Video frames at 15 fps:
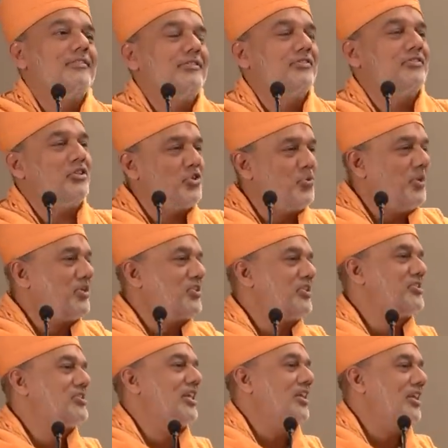
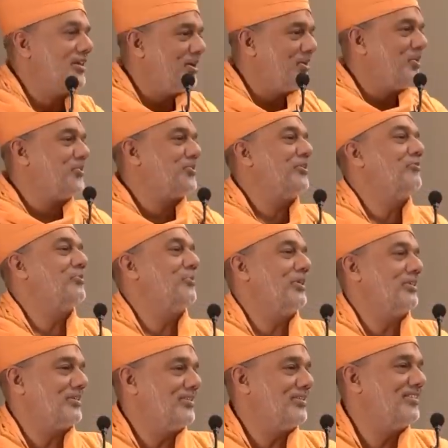situations that are conducive to
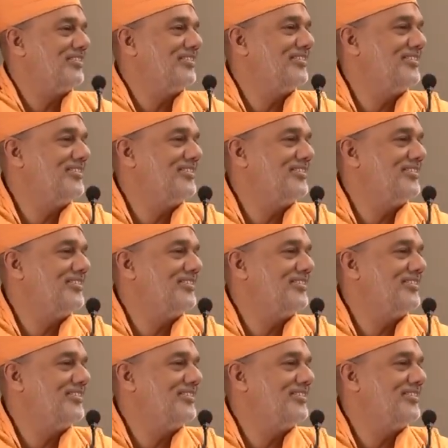us,